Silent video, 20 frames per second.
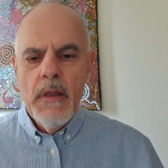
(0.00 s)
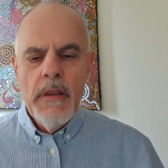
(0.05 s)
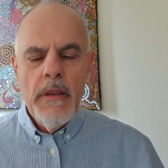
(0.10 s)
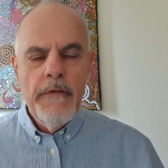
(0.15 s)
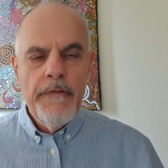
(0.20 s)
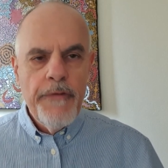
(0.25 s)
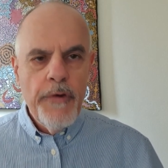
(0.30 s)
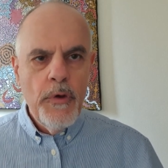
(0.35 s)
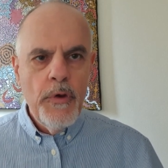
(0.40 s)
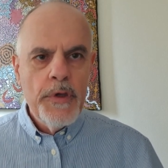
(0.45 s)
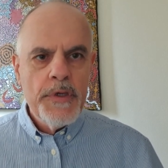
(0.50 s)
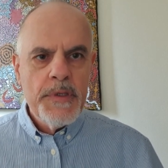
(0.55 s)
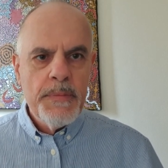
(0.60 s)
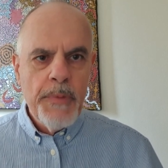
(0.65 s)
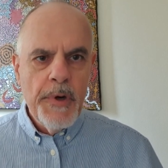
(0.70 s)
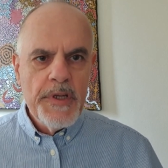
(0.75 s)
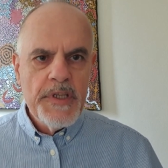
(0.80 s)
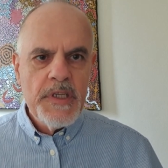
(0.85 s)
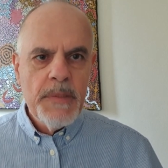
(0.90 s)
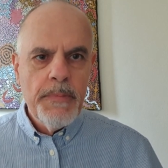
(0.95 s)
the first
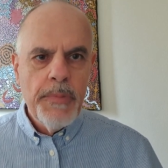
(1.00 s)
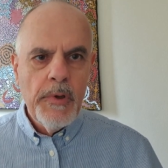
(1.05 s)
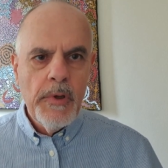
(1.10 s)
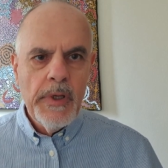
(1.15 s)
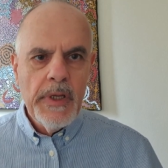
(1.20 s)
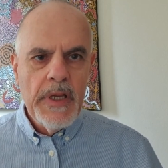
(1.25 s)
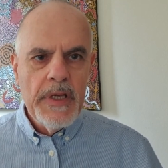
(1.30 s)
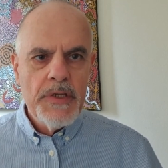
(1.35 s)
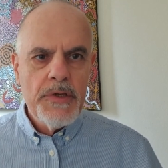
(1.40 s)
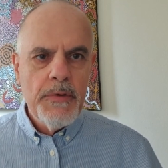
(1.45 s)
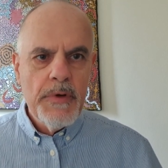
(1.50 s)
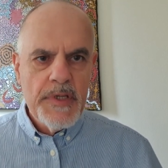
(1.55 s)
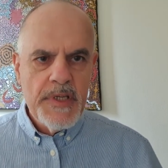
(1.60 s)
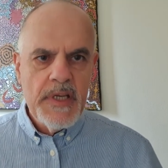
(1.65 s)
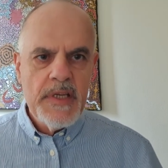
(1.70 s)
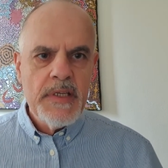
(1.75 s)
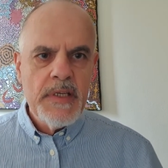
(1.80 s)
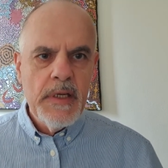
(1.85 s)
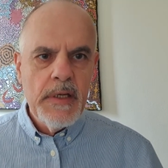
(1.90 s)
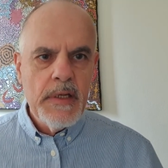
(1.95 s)
principle is
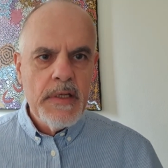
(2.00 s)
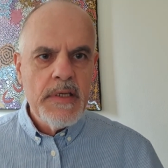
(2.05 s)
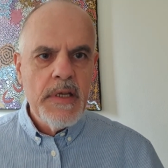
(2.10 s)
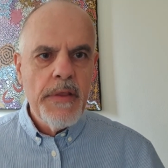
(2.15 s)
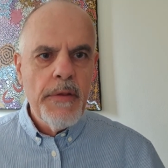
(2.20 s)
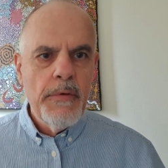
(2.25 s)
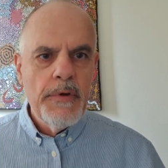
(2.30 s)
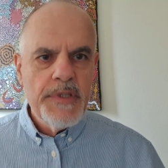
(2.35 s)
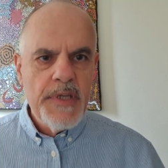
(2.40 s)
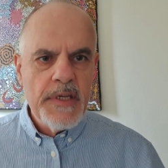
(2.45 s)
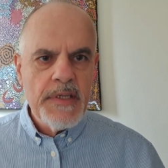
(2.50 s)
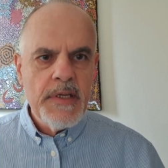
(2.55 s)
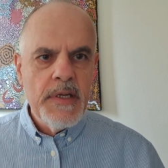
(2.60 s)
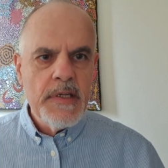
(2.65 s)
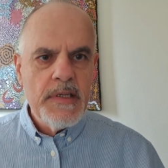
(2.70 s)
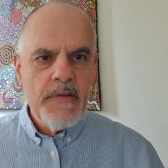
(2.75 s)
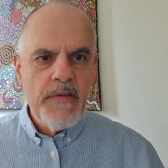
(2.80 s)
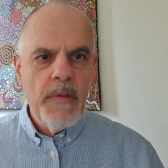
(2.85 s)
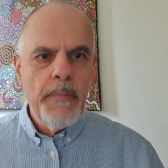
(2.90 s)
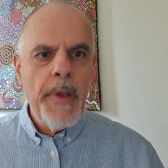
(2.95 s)
resistance, and the
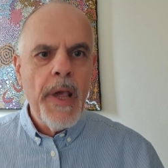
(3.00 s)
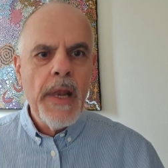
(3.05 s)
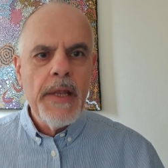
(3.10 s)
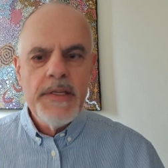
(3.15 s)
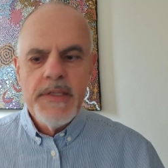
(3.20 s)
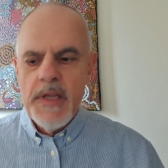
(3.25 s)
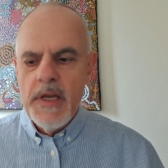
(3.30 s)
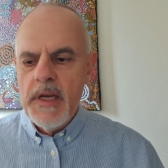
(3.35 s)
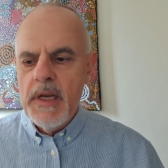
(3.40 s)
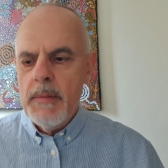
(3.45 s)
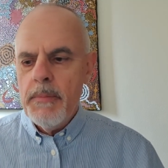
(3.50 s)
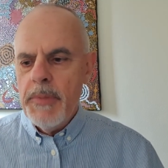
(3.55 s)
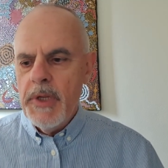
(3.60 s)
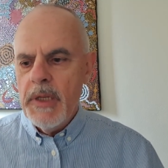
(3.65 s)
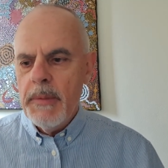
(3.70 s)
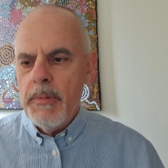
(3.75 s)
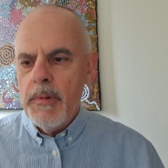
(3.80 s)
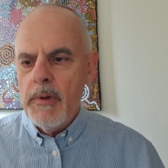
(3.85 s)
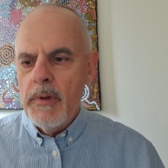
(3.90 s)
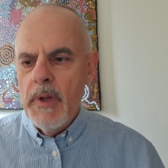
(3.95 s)
resistance of the Palestinian
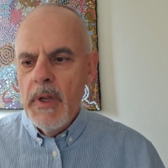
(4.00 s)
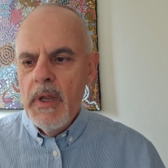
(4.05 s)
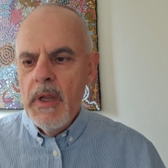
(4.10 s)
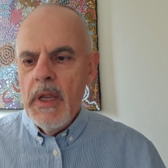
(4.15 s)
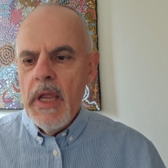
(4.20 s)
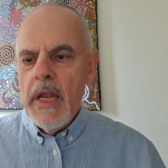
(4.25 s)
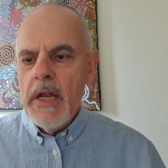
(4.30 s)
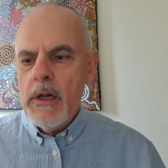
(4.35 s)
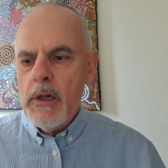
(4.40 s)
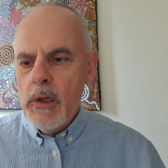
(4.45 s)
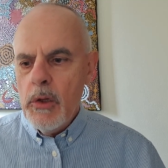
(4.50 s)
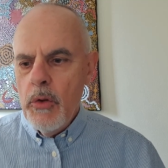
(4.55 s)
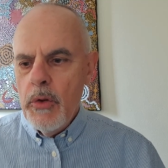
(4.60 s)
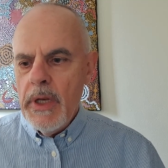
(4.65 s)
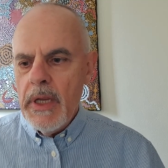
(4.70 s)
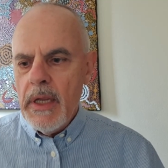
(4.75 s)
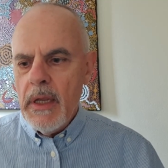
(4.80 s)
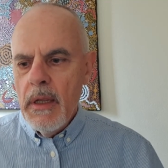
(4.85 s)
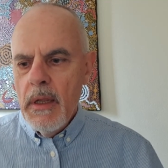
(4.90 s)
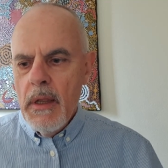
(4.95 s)
people,
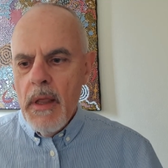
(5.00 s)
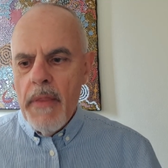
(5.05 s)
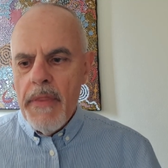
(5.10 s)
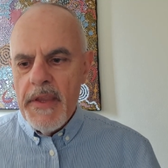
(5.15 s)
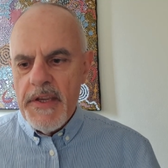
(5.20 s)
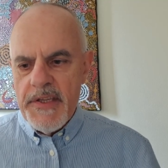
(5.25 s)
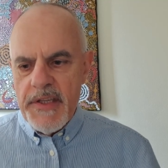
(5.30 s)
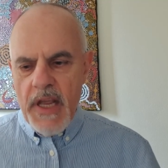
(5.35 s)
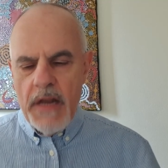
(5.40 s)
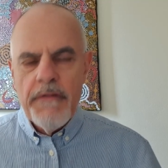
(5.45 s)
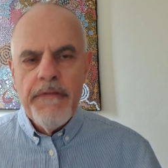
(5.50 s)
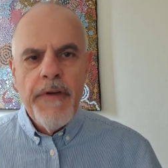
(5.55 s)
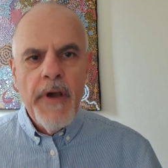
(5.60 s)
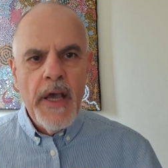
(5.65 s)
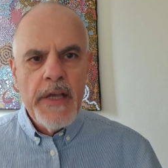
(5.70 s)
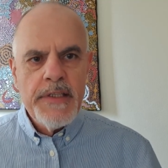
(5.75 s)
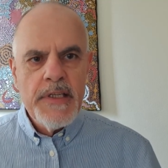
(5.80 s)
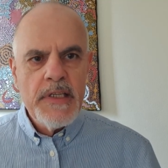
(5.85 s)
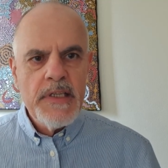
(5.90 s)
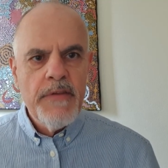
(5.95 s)
including the
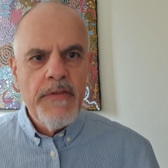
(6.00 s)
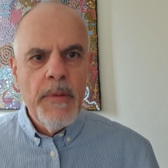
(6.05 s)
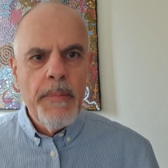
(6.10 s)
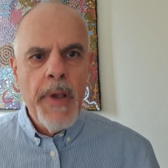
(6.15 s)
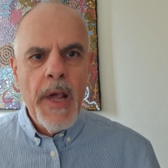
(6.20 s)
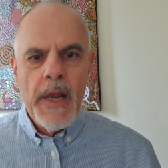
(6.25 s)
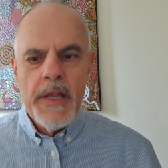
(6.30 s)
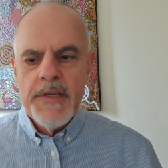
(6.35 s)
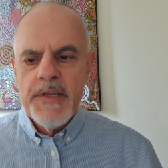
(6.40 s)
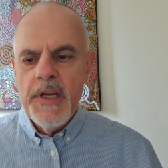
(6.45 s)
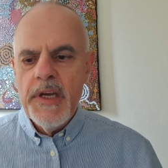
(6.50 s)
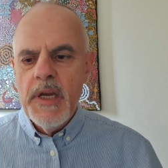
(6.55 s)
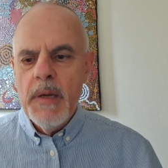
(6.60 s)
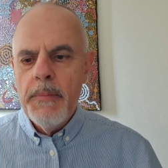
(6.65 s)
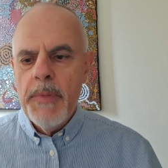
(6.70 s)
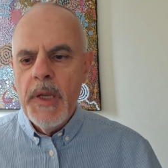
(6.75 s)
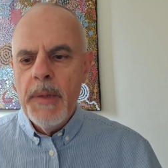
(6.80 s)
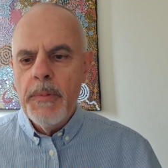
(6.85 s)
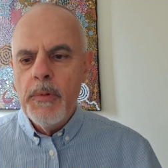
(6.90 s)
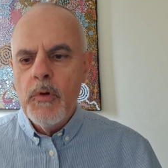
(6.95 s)
steadfastness of the Palestinian
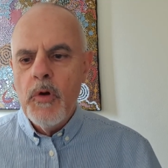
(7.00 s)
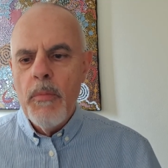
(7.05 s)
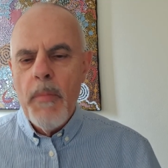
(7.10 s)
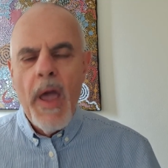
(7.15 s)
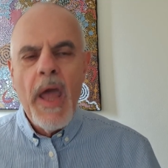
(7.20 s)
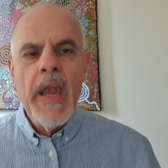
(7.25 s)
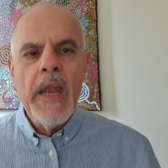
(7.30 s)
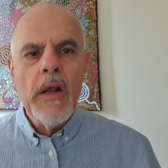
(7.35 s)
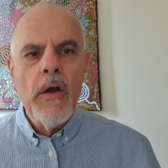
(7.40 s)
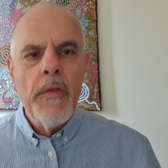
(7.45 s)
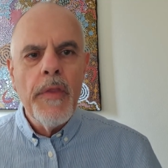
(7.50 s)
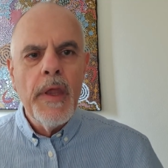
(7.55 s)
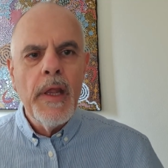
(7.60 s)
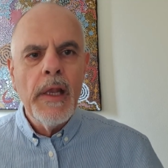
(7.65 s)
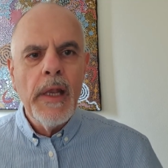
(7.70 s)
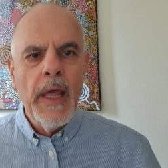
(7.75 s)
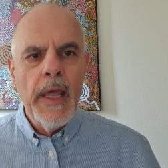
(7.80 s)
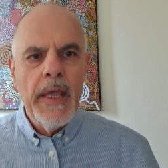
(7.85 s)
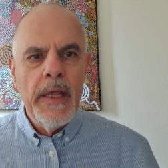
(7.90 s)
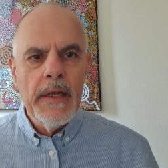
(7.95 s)
people remaining on their
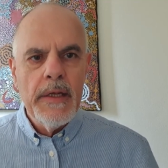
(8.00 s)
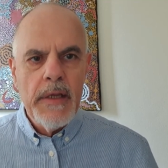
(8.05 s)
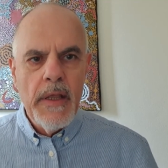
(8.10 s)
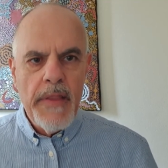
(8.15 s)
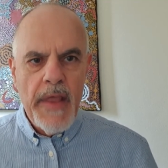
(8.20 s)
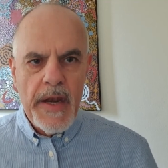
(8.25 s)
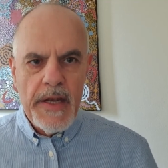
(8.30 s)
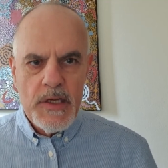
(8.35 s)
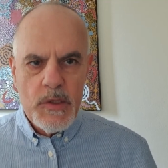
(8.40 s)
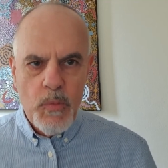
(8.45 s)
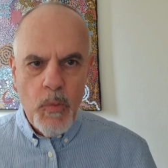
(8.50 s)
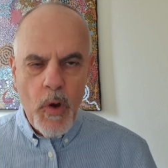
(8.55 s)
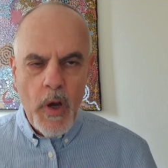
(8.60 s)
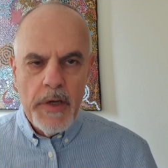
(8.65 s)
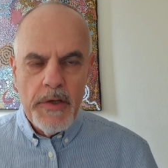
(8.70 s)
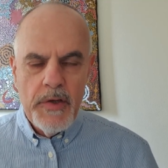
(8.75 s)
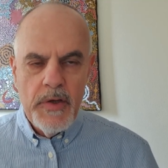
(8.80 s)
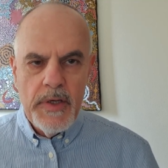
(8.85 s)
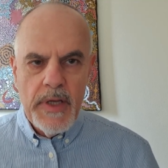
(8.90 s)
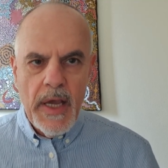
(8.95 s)
land. And that is why
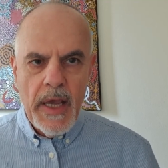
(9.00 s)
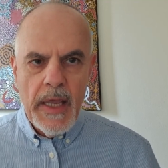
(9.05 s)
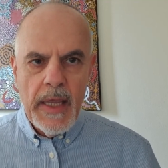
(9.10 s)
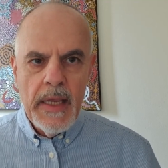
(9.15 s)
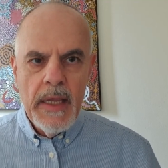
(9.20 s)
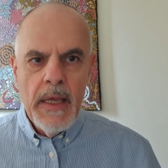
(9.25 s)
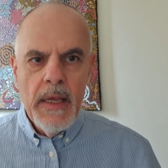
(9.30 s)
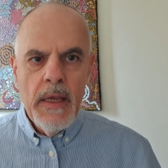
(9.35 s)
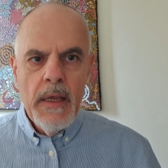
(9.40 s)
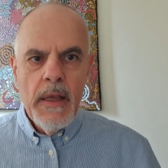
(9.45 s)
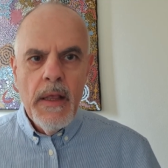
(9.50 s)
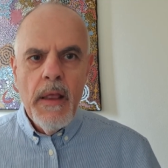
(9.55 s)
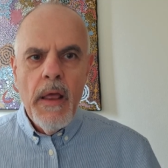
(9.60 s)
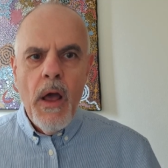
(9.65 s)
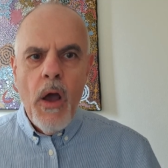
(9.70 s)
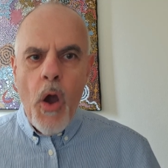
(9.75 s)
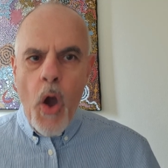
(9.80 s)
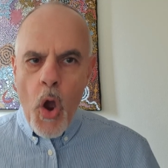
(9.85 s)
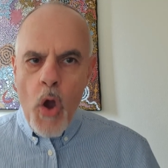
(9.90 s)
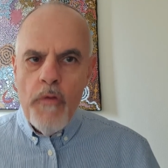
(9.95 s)
today
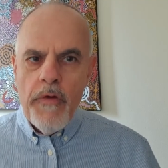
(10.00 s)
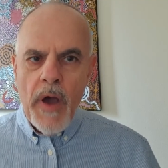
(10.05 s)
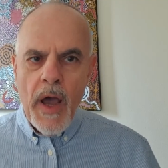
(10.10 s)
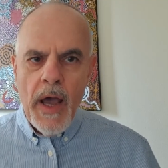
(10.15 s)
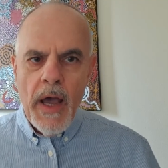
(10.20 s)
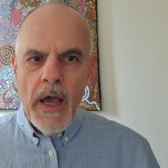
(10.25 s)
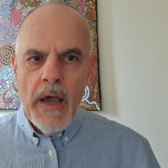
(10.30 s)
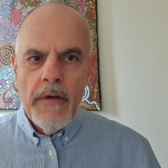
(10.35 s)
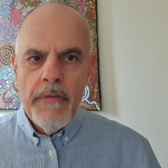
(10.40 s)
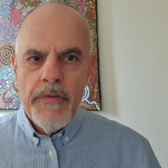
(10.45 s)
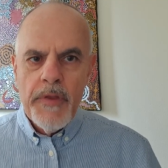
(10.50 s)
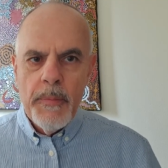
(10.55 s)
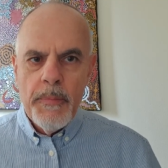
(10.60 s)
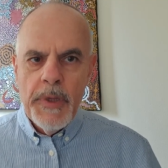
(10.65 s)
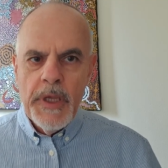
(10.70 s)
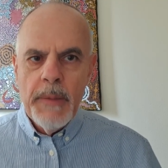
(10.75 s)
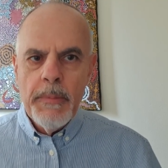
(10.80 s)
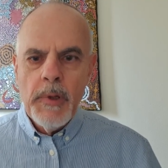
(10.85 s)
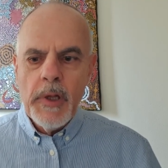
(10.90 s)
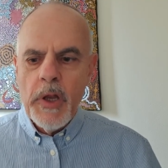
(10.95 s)
over half the
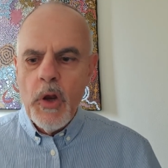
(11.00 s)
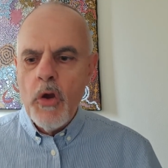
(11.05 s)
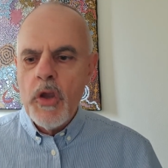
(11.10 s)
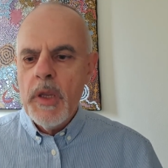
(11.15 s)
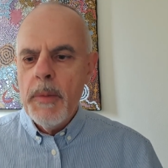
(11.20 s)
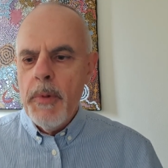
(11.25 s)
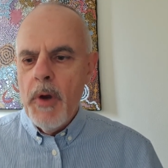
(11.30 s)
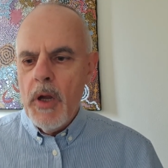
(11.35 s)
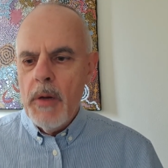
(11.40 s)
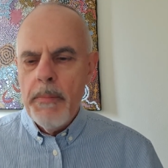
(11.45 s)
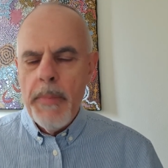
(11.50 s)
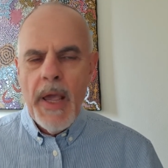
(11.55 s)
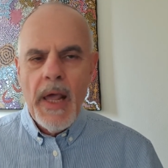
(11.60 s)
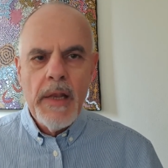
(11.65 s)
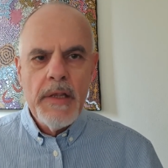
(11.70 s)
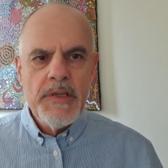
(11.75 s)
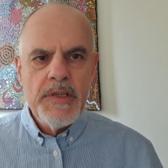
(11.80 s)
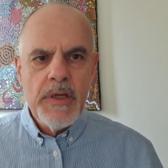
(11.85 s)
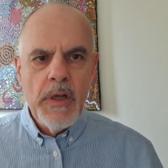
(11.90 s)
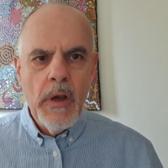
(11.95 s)
people in occupied
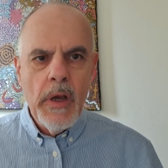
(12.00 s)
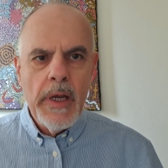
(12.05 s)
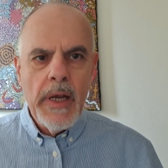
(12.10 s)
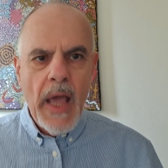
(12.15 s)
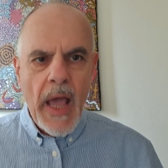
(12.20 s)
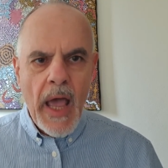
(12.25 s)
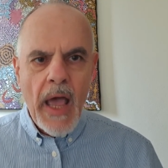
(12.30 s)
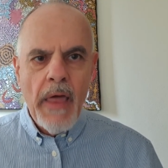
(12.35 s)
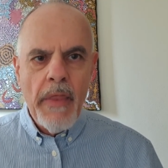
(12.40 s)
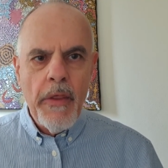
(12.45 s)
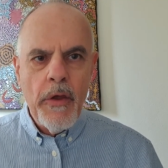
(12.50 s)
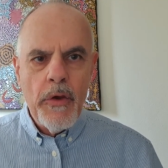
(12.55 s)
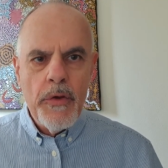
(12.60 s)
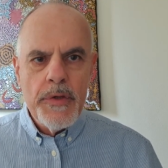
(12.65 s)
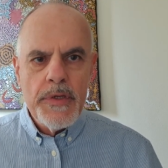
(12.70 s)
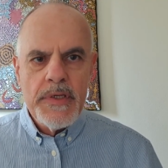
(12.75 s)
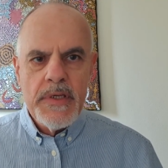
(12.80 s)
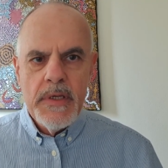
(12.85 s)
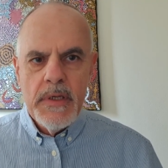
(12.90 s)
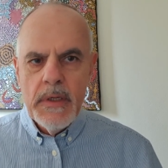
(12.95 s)
Palestine are
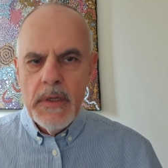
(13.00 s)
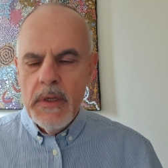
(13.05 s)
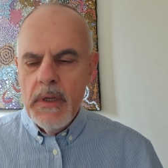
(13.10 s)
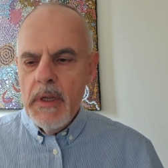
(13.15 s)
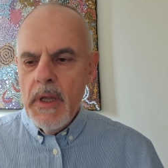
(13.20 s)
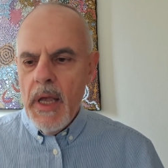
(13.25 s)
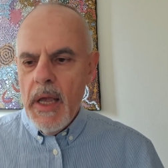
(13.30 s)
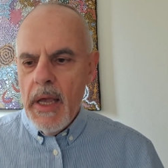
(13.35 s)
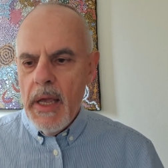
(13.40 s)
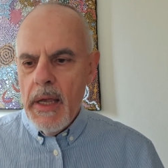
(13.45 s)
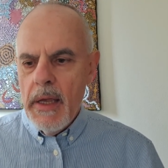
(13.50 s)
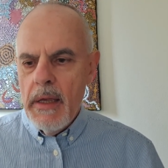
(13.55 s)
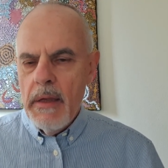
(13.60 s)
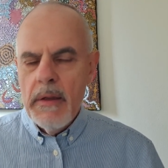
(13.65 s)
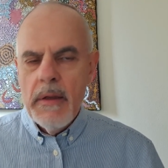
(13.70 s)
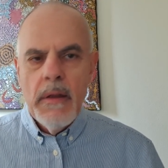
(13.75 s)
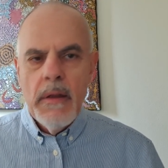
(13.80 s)
those uh,